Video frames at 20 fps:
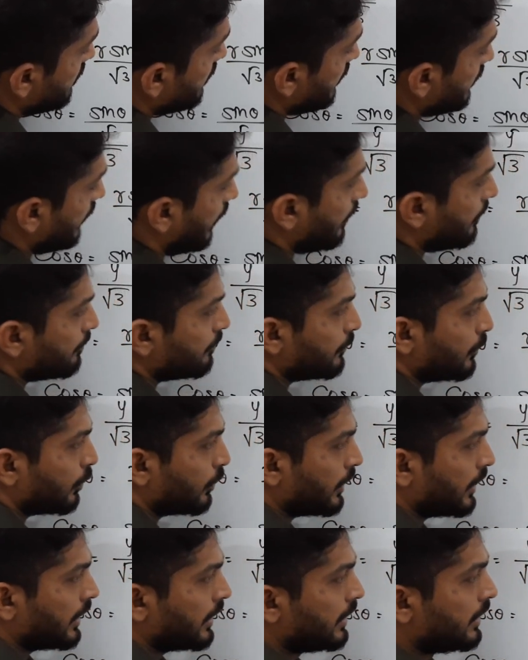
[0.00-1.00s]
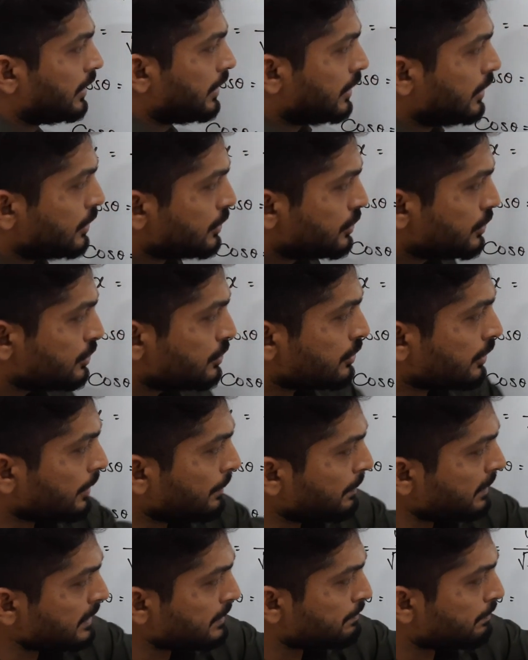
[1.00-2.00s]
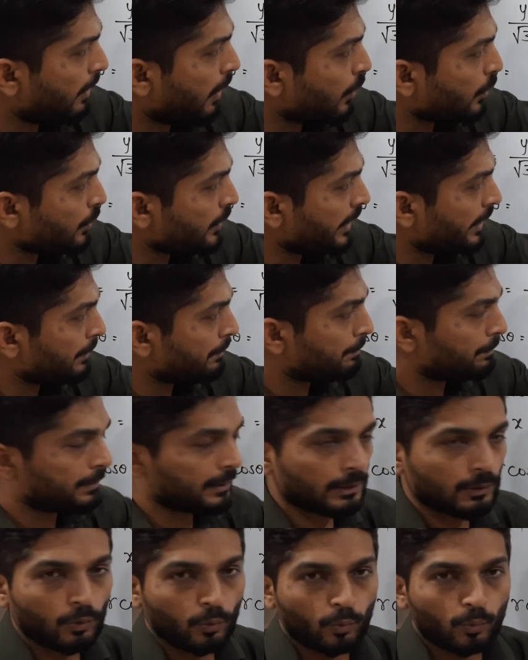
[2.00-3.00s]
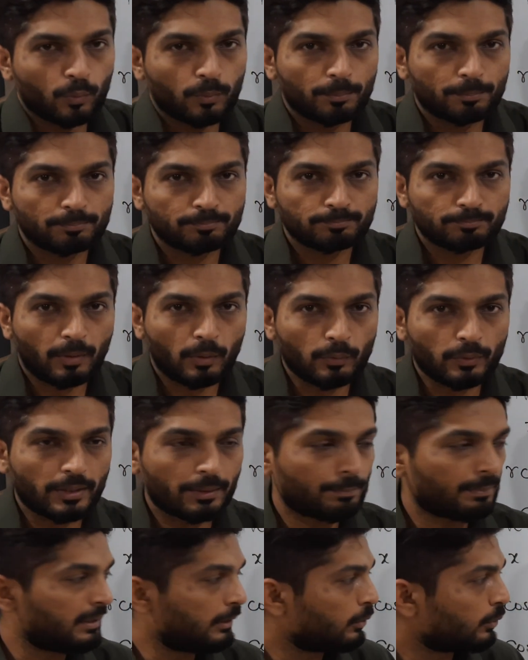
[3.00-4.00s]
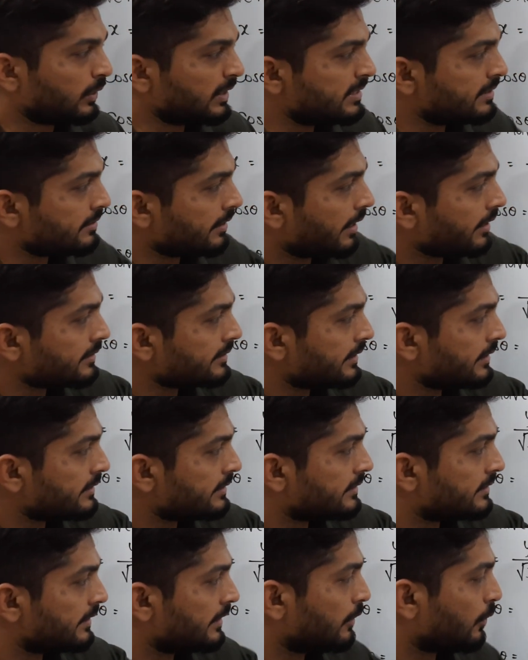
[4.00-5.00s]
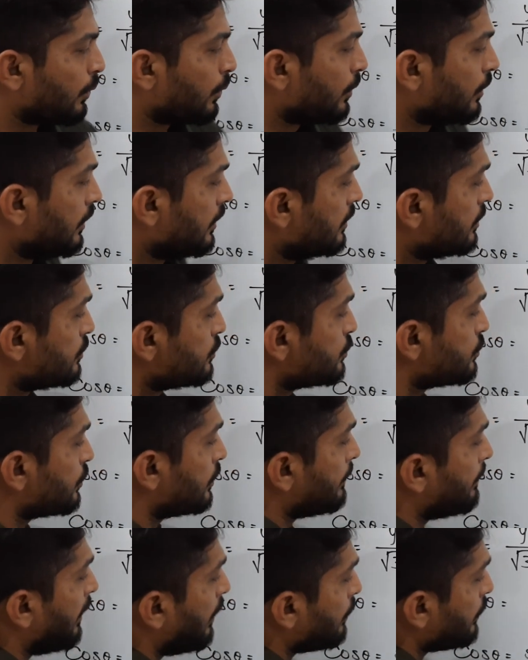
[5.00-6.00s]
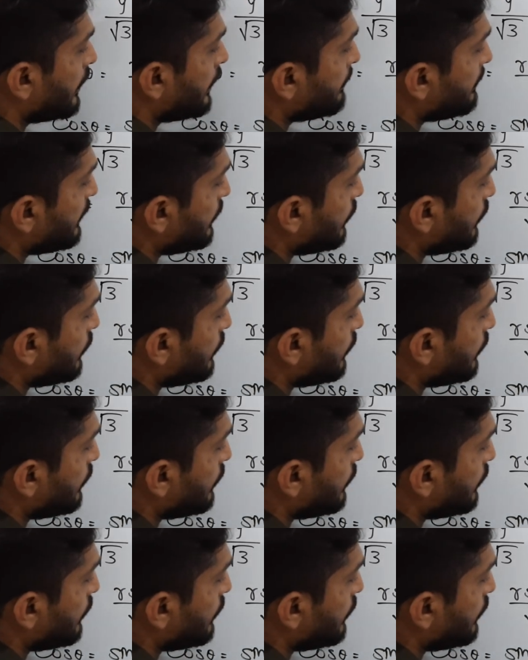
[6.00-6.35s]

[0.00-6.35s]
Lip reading: theta. Okay, the strip is bounded below, it starts at 0. So the bounded